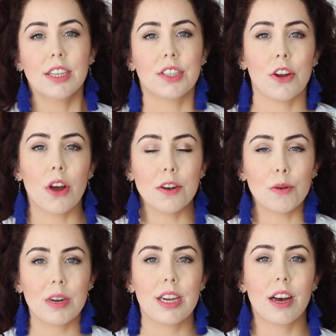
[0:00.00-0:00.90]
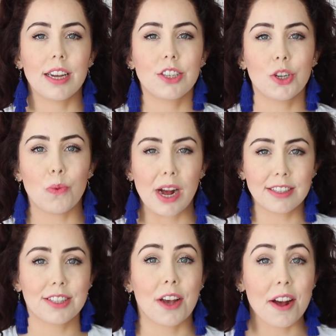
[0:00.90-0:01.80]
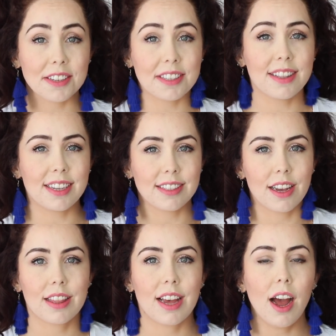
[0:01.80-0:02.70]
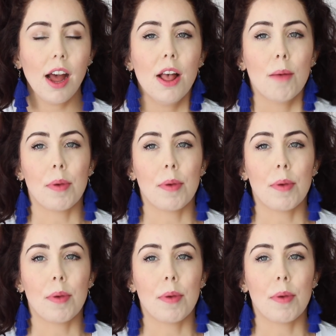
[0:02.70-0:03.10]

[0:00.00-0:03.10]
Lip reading: so I normally like to wear skirts and things like that,